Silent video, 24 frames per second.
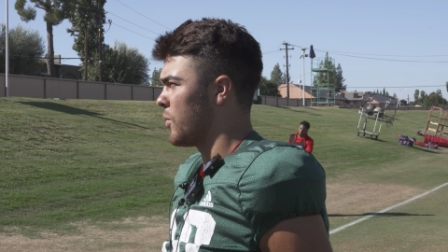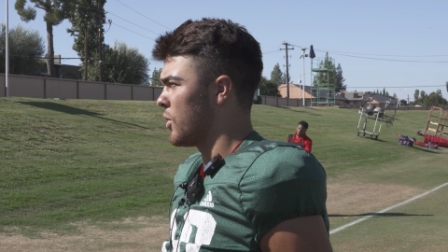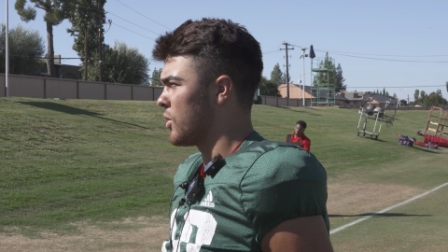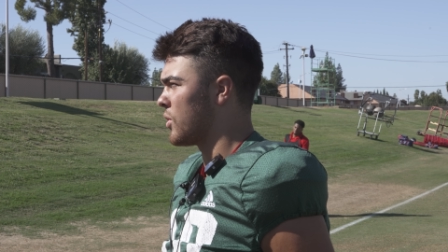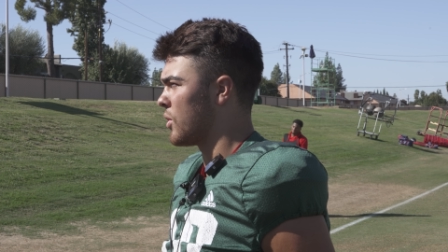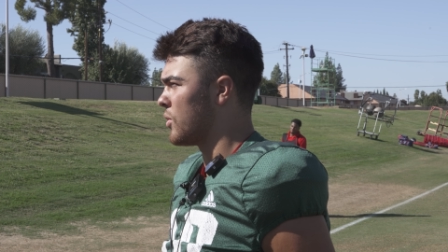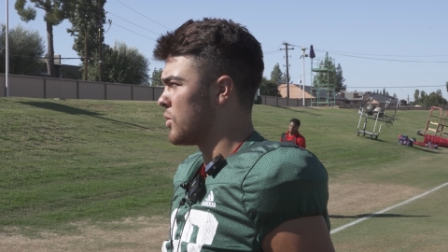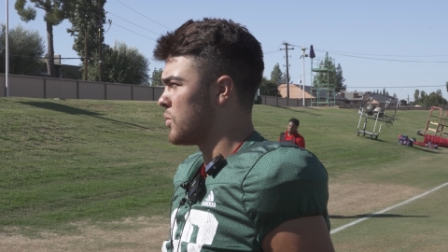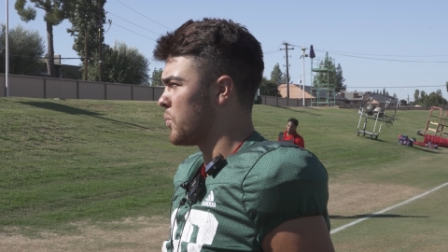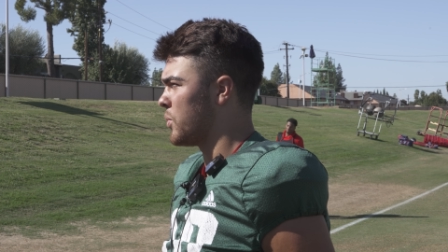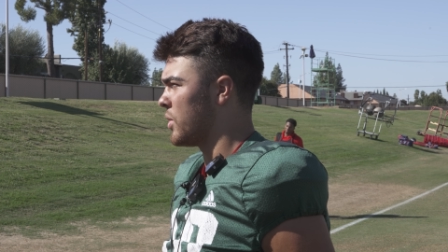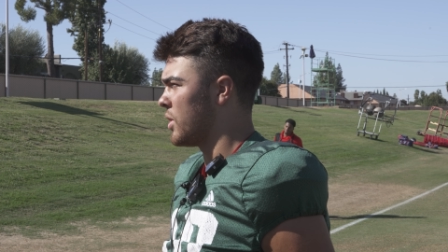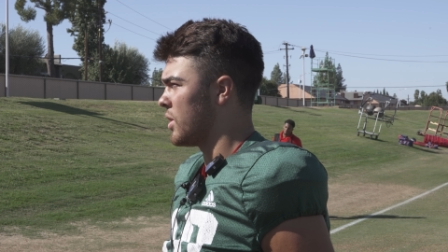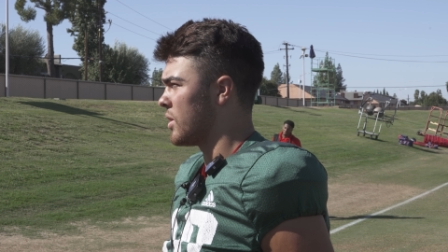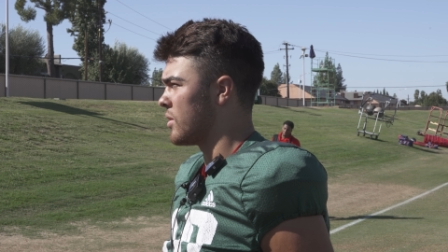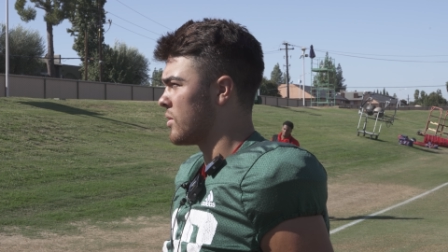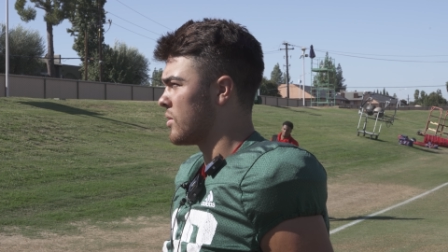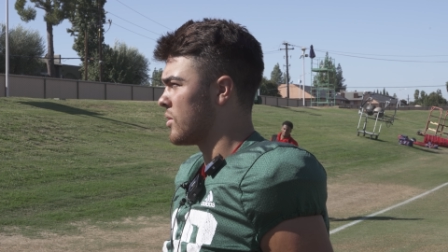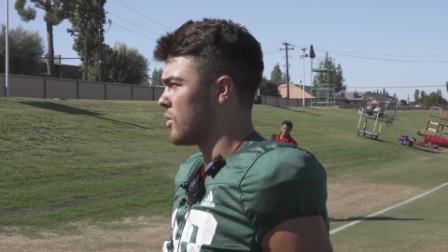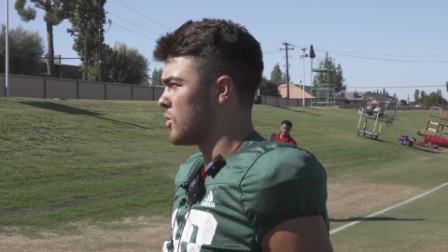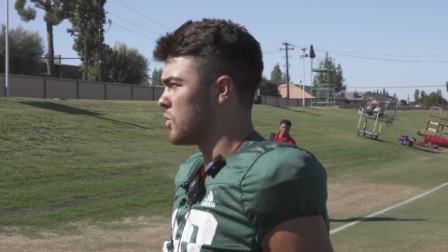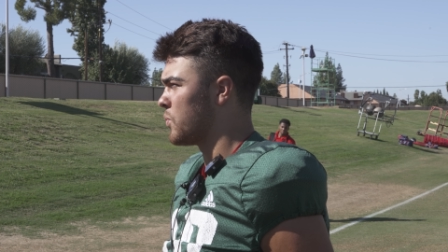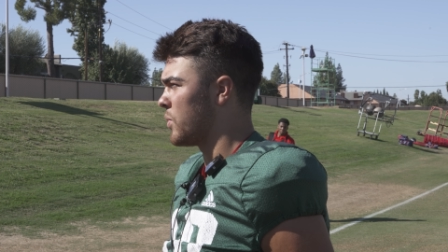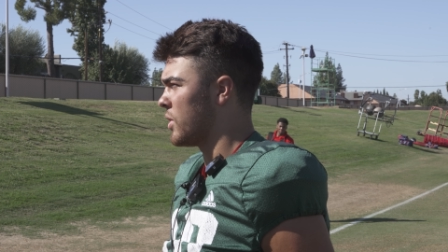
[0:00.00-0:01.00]
but those big
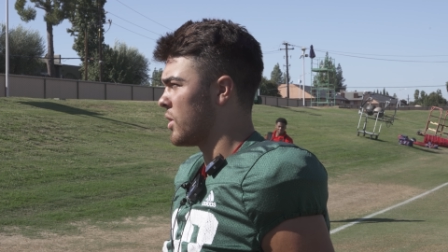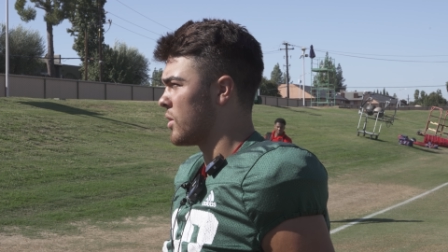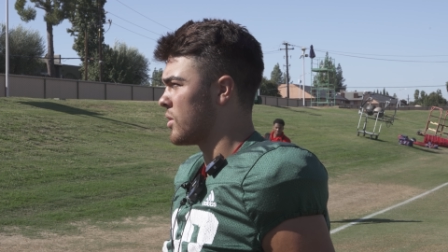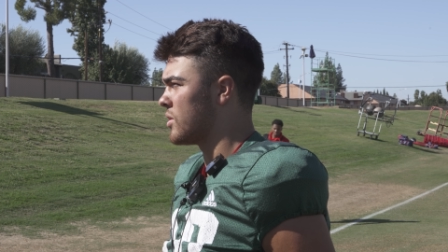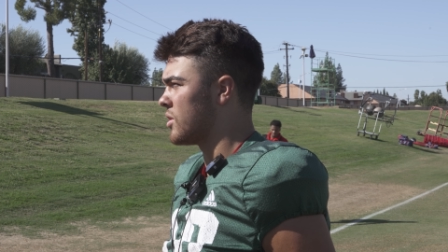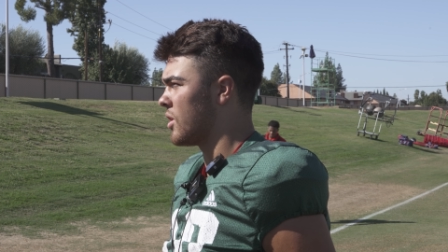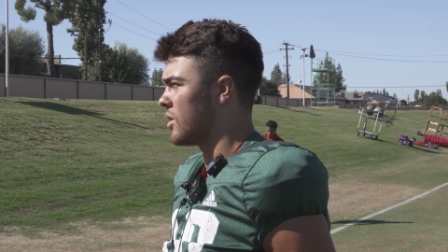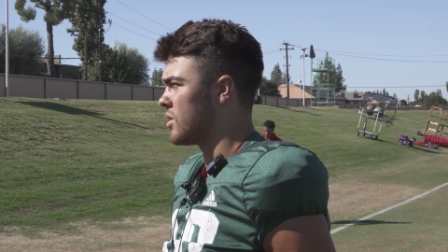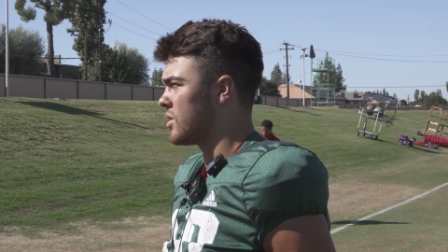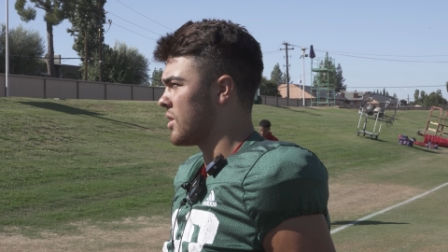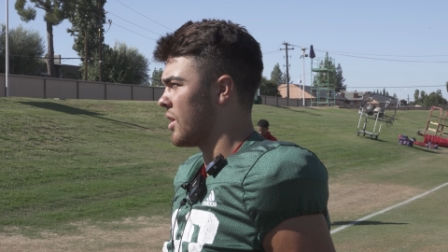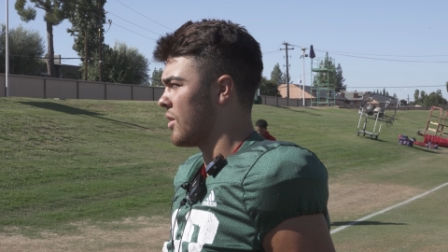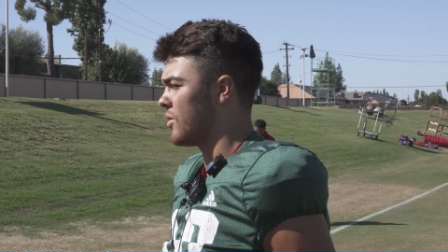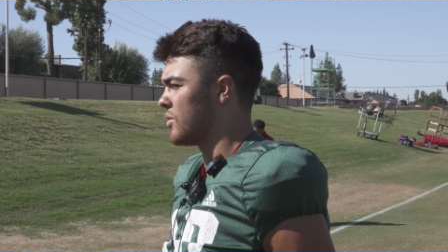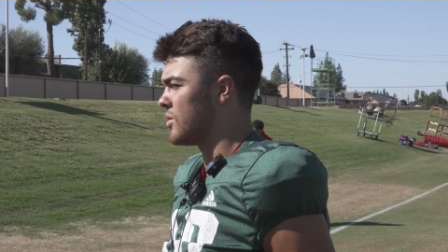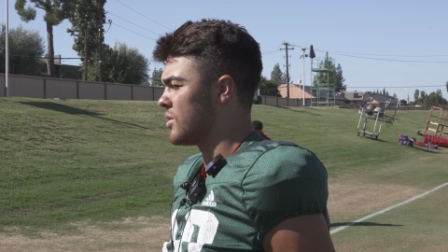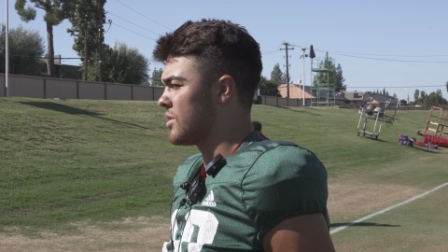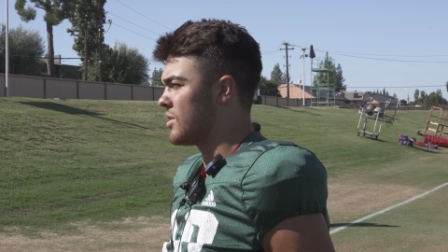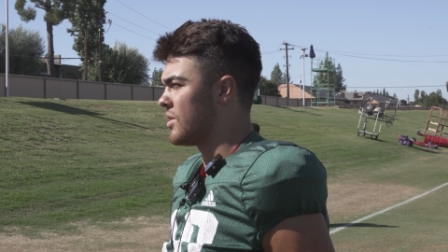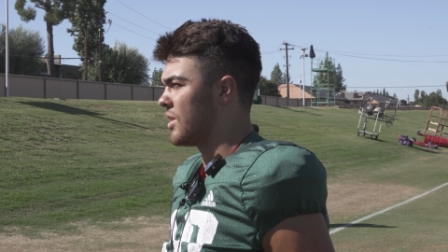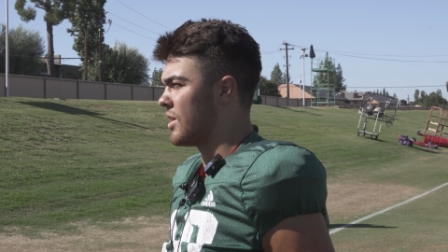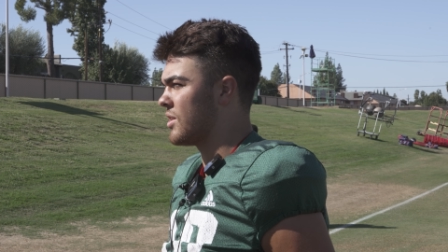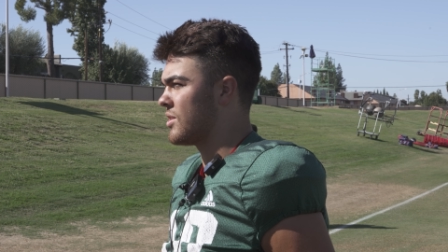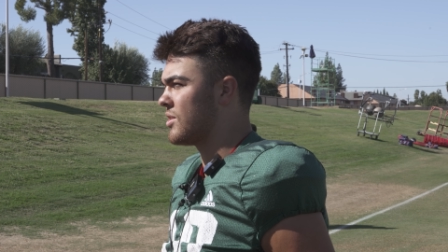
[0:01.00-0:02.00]
those big
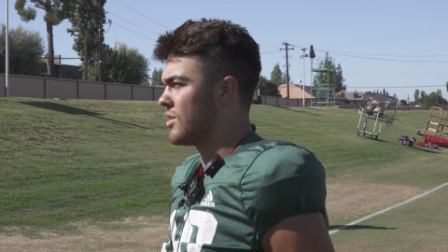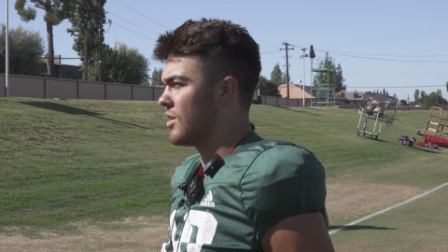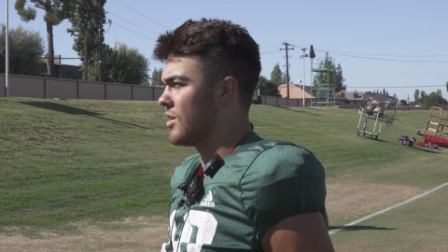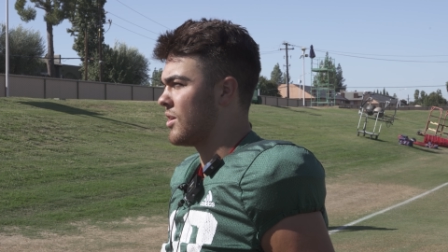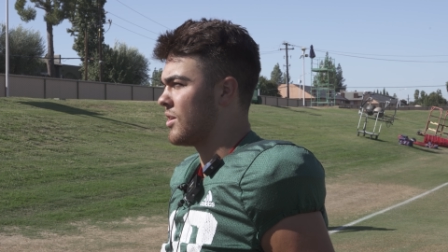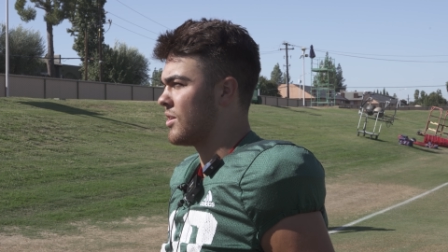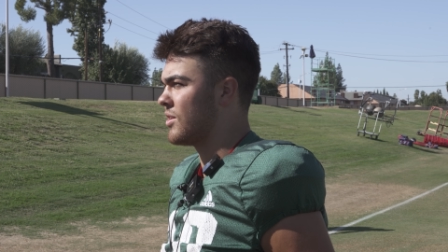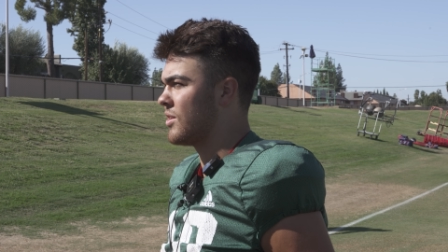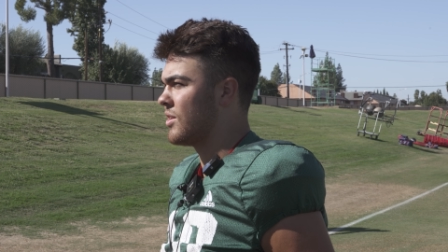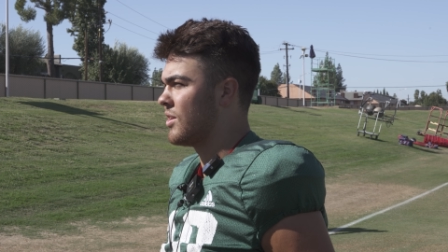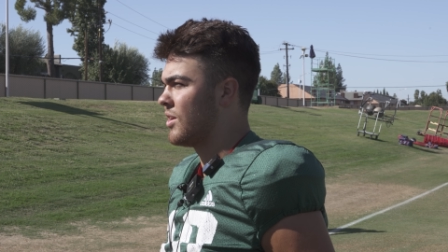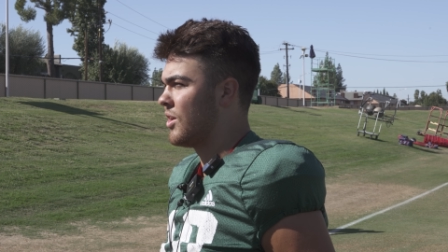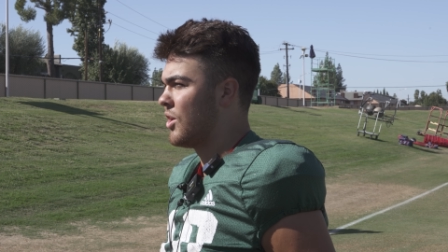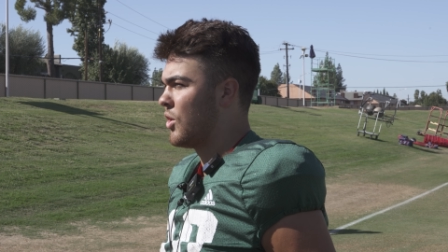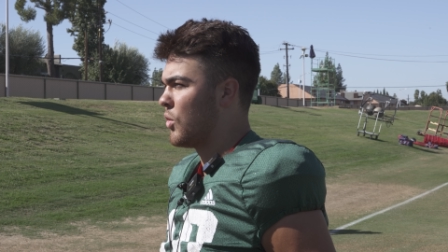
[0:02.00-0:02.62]
touchdowns, that's uh,